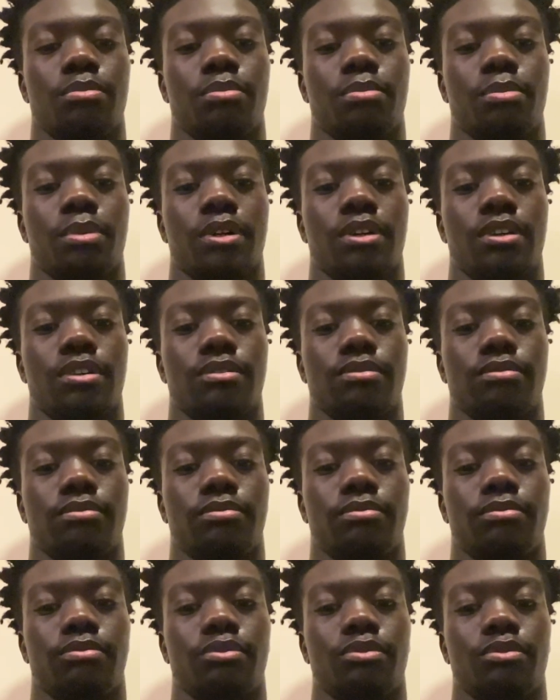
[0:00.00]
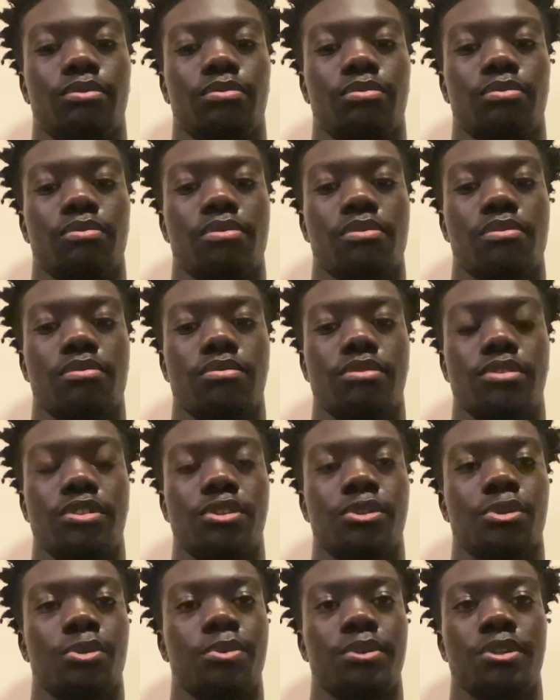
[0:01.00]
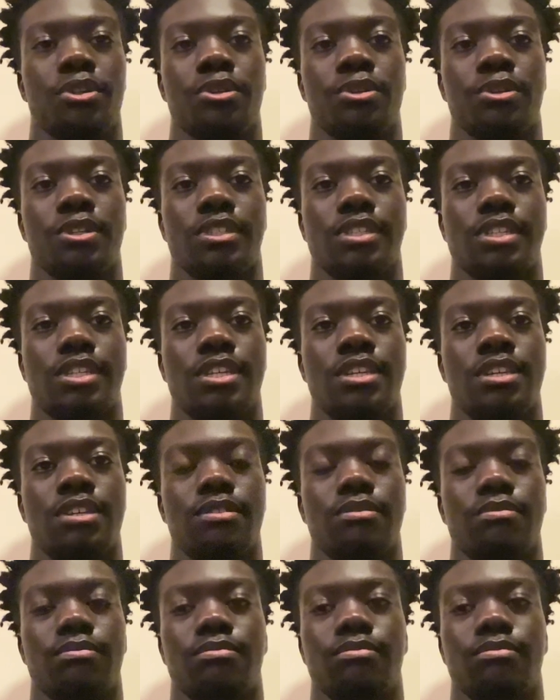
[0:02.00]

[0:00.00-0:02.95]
But, all we do is eat,